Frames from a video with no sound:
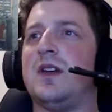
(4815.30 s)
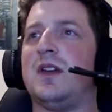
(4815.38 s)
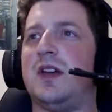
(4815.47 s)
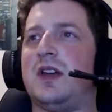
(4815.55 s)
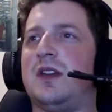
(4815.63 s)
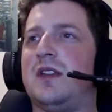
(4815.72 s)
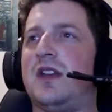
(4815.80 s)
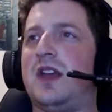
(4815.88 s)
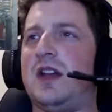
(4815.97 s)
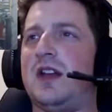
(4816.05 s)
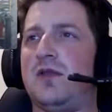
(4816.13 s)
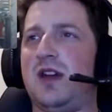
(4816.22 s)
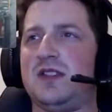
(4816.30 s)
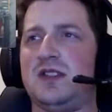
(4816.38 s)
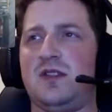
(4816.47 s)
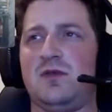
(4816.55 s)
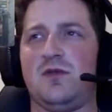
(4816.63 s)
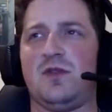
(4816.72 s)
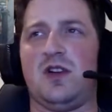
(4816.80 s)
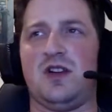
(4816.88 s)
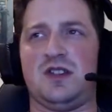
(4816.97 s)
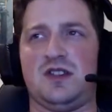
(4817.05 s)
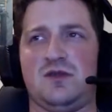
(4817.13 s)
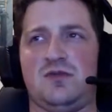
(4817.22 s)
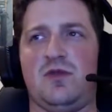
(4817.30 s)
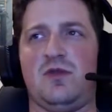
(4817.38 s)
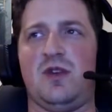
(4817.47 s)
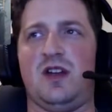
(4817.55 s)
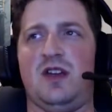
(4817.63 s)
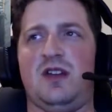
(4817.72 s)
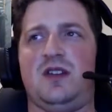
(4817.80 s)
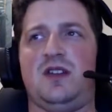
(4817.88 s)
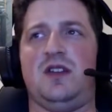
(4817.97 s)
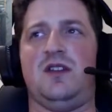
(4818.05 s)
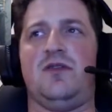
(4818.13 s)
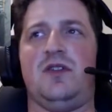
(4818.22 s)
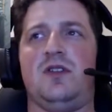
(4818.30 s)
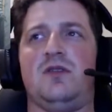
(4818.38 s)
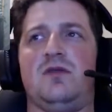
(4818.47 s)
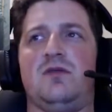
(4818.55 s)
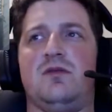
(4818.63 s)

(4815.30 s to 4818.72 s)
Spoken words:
Yeah, the Kelly Racing guys were running a different.